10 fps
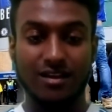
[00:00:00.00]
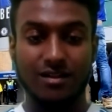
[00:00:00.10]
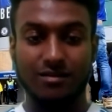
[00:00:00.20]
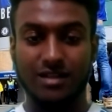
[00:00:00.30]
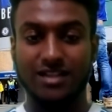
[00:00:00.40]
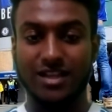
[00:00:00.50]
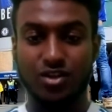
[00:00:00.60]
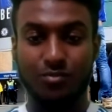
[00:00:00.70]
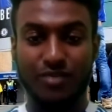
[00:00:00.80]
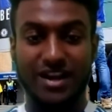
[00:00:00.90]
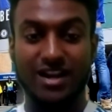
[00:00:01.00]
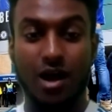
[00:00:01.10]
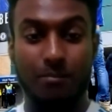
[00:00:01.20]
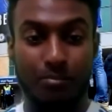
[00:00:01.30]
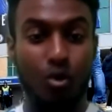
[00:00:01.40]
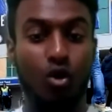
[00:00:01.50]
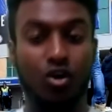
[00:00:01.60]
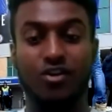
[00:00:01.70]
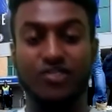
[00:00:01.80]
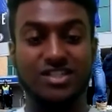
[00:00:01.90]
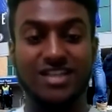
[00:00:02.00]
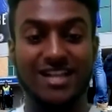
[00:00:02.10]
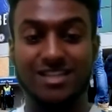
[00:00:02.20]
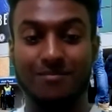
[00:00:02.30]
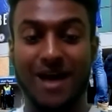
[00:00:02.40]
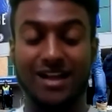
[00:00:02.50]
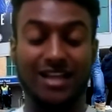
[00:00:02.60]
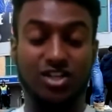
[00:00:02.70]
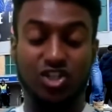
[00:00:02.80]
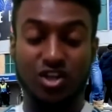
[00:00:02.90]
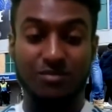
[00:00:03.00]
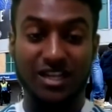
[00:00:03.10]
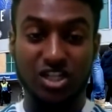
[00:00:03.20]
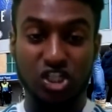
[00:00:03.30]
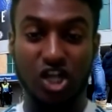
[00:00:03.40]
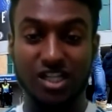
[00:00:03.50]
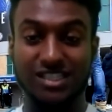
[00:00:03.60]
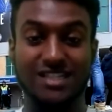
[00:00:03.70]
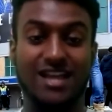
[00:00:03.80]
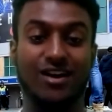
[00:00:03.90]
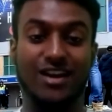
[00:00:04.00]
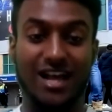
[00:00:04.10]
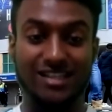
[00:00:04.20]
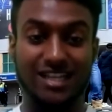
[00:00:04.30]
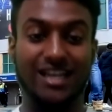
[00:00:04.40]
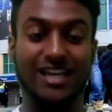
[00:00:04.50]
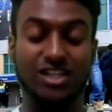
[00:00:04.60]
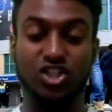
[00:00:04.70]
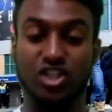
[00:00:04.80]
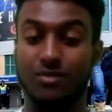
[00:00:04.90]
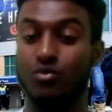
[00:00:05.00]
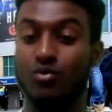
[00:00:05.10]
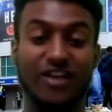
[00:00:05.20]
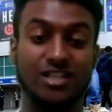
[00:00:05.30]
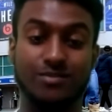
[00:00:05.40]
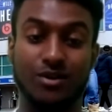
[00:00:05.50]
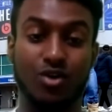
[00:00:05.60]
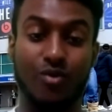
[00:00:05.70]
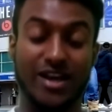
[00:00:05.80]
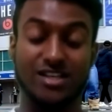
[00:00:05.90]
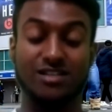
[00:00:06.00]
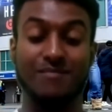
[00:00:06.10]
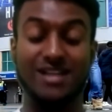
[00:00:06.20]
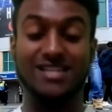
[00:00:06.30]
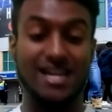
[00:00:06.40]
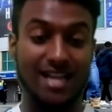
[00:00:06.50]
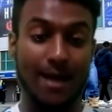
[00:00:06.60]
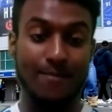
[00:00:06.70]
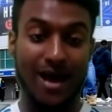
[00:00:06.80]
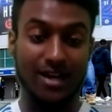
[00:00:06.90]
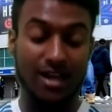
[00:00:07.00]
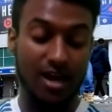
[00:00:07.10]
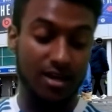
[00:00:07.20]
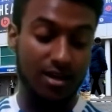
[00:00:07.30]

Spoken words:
And then you bring in a baller of a centre back that just completely shuts it down, has a leadership with Azpilicueta to maintain that back line.